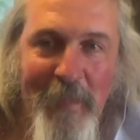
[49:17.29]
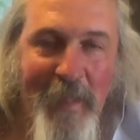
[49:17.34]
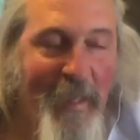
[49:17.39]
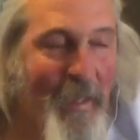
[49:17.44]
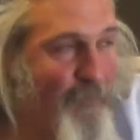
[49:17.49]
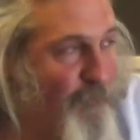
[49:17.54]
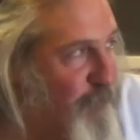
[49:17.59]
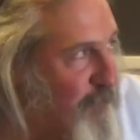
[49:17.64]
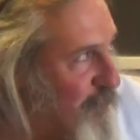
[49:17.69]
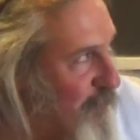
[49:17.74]

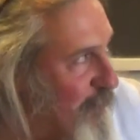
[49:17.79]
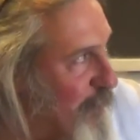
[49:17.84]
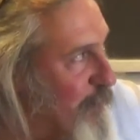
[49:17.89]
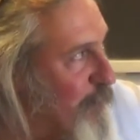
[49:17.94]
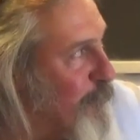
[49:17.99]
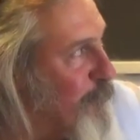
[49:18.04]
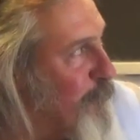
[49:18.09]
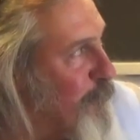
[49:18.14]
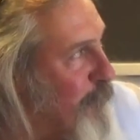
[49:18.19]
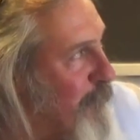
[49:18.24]
Every single
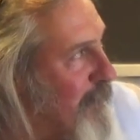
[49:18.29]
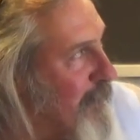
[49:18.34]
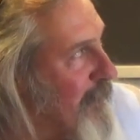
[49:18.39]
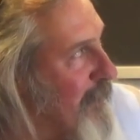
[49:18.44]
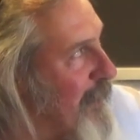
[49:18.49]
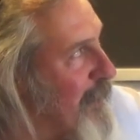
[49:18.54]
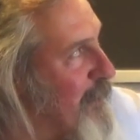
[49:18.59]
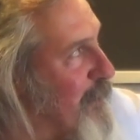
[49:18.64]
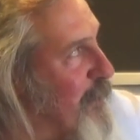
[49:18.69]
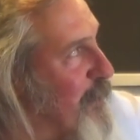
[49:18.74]
freaking
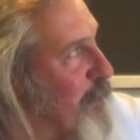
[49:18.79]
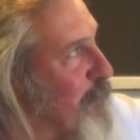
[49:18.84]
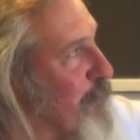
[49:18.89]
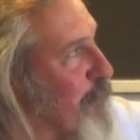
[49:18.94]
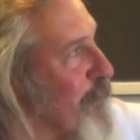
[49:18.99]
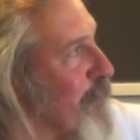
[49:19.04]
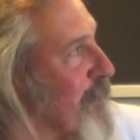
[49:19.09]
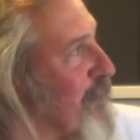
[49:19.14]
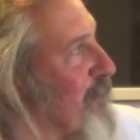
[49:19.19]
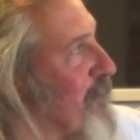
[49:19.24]

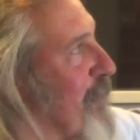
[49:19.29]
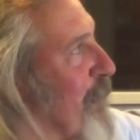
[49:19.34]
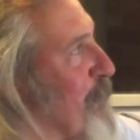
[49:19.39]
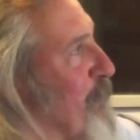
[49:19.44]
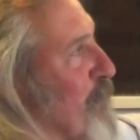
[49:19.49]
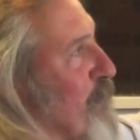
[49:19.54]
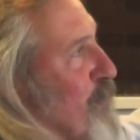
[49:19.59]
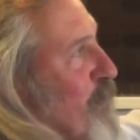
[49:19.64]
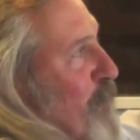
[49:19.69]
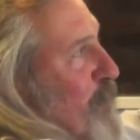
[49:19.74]
eighteen-year-old they stopped
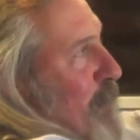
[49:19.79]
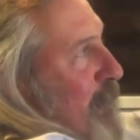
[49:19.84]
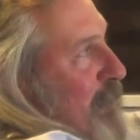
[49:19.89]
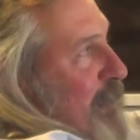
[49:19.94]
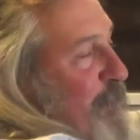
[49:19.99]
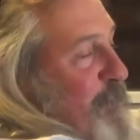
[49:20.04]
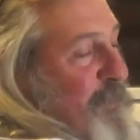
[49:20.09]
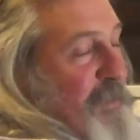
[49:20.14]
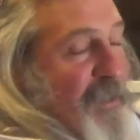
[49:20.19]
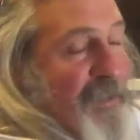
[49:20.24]
in Germany
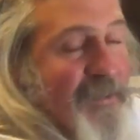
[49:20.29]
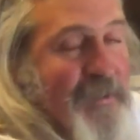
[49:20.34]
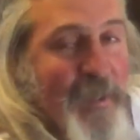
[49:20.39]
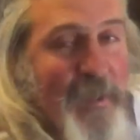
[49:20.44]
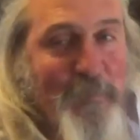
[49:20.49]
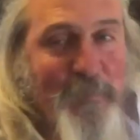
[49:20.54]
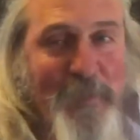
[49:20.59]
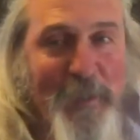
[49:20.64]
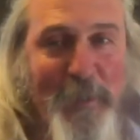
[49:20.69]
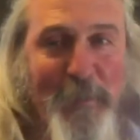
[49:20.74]
came with that
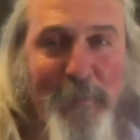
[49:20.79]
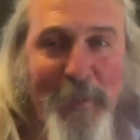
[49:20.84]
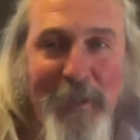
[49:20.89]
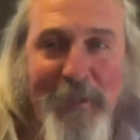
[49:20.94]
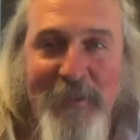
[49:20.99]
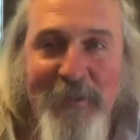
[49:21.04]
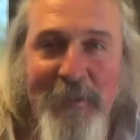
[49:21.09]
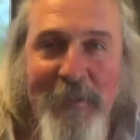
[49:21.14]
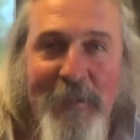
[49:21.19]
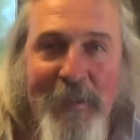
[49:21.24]
same damn
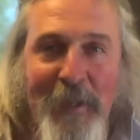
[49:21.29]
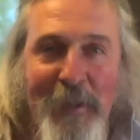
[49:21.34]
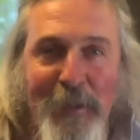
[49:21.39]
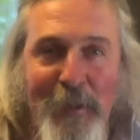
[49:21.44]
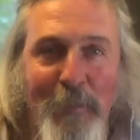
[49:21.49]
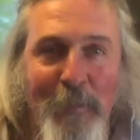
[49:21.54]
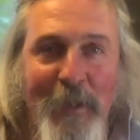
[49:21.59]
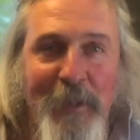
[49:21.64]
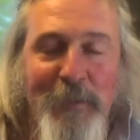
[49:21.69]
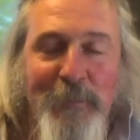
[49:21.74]
answer. I'd
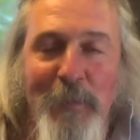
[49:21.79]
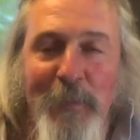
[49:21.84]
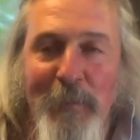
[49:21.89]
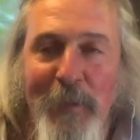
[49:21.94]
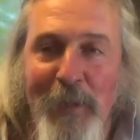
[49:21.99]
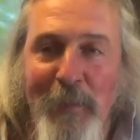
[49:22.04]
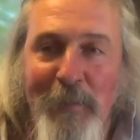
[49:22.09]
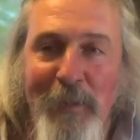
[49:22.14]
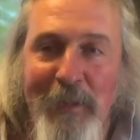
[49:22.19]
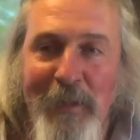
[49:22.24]
go ask my
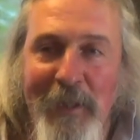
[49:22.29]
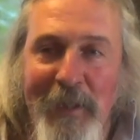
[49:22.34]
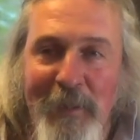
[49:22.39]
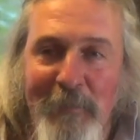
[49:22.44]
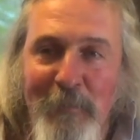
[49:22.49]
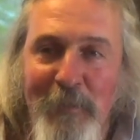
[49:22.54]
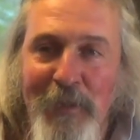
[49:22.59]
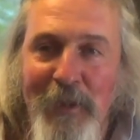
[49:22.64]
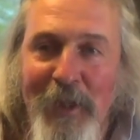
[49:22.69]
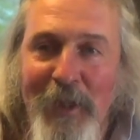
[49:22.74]
mom and dad
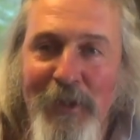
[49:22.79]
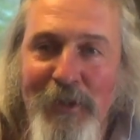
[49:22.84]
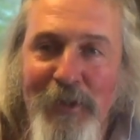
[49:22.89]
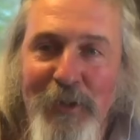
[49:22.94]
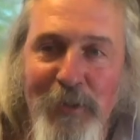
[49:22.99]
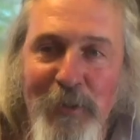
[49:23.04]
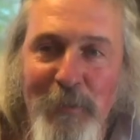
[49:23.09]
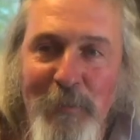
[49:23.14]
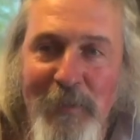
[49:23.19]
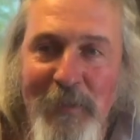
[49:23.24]
what I should
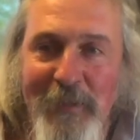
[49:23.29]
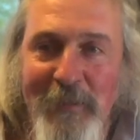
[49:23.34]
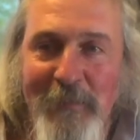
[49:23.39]
do with